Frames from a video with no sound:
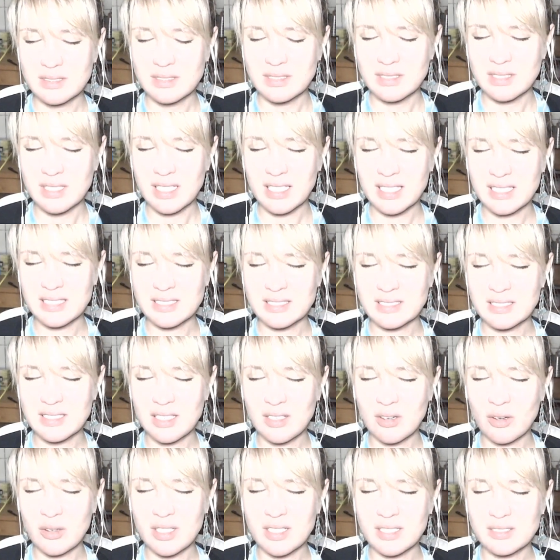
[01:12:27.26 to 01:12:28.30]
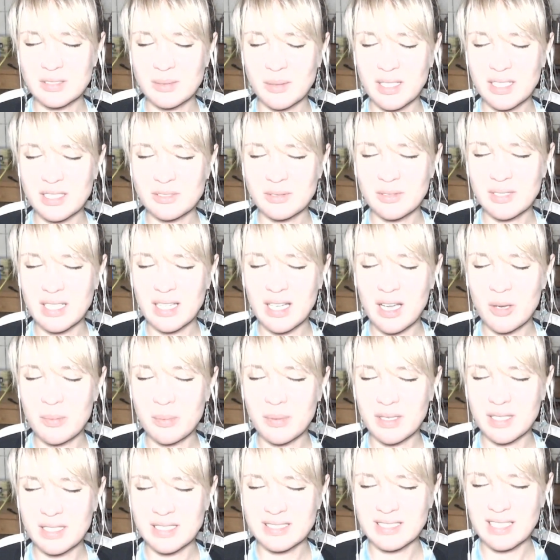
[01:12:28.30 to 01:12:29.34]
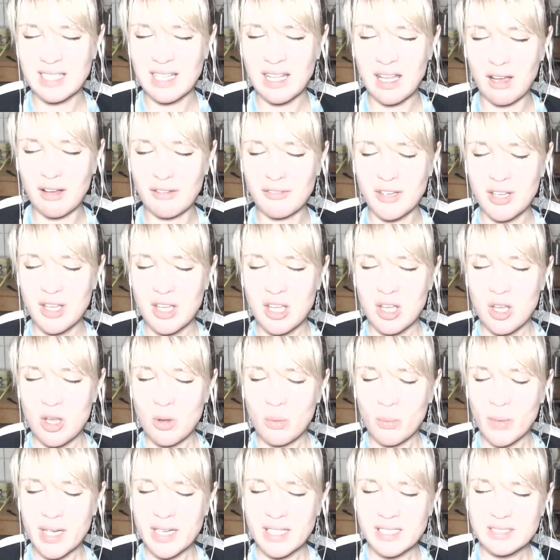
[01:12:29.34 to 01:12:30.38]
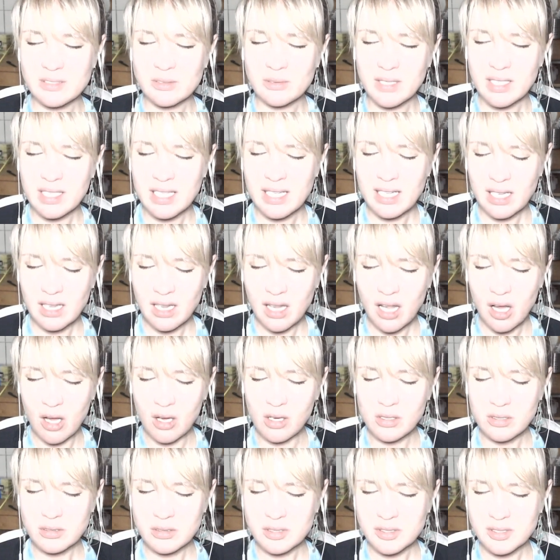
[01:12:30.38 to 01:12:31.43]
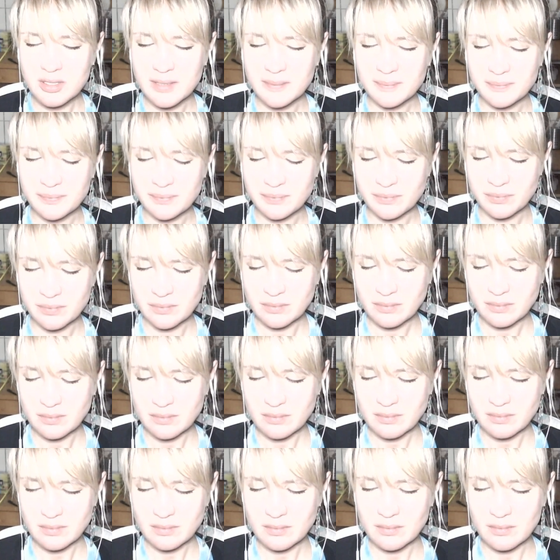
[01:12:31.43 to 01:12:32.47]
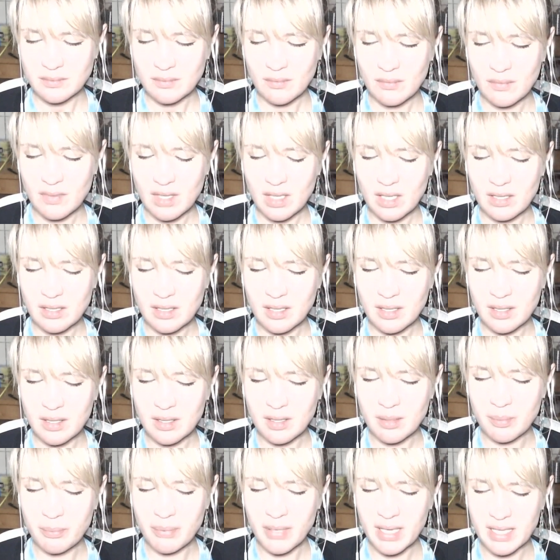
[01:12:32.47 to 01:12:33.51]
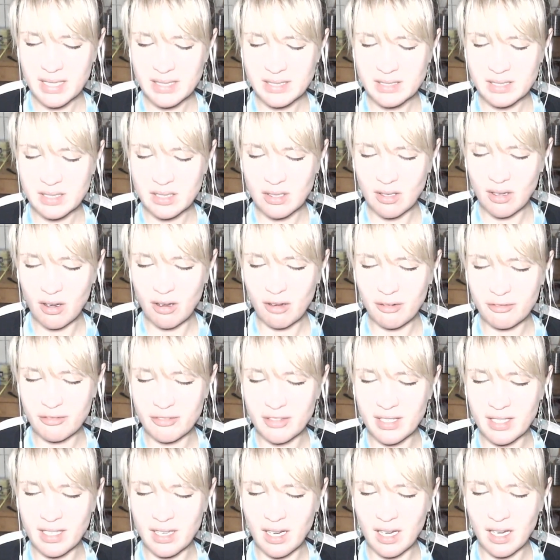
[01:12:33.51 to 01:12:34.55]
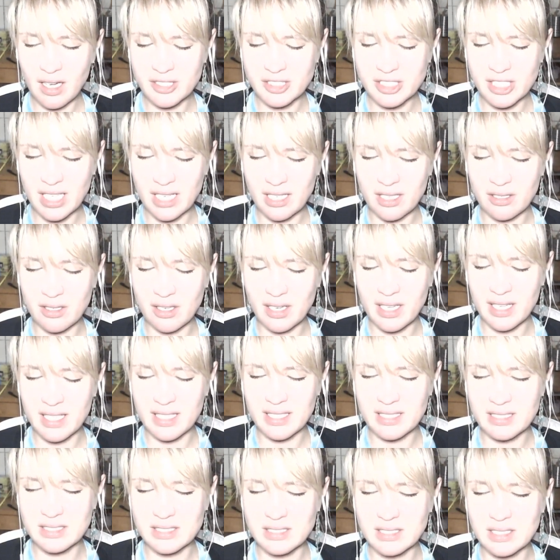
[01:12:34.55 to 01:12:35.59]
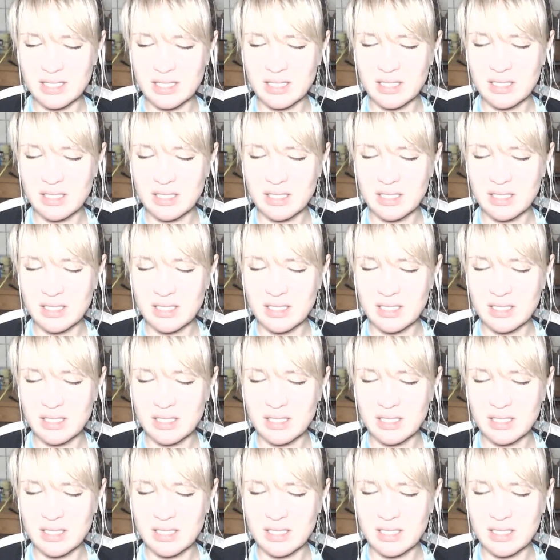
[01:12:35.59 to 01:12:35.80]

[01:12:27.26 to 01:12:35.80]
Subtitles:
like it's on its, when it's really open, it's love. When it's really closed, the pit of the heart chakra is